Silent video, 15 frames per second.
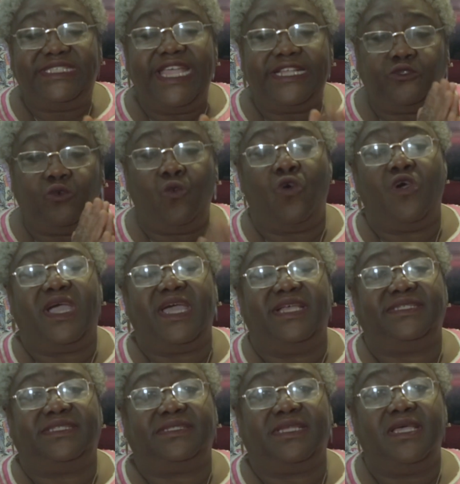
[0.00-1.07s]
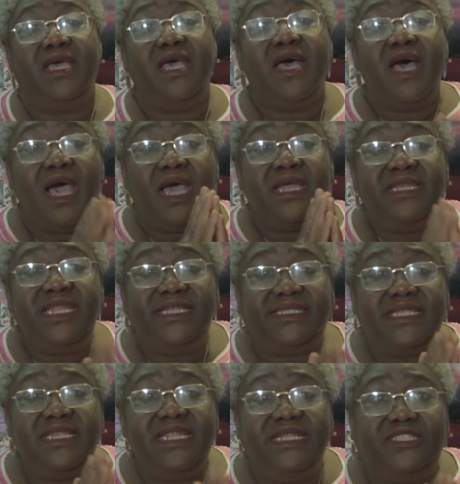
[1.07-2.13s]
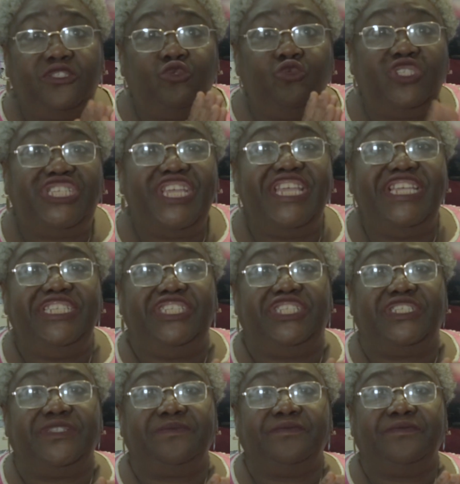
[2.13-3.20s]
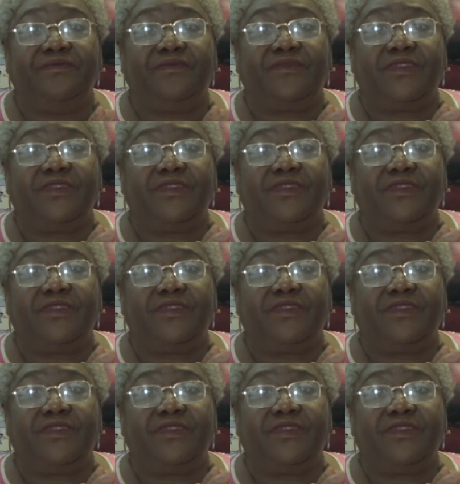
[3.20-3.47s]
protect workers. This needs to change.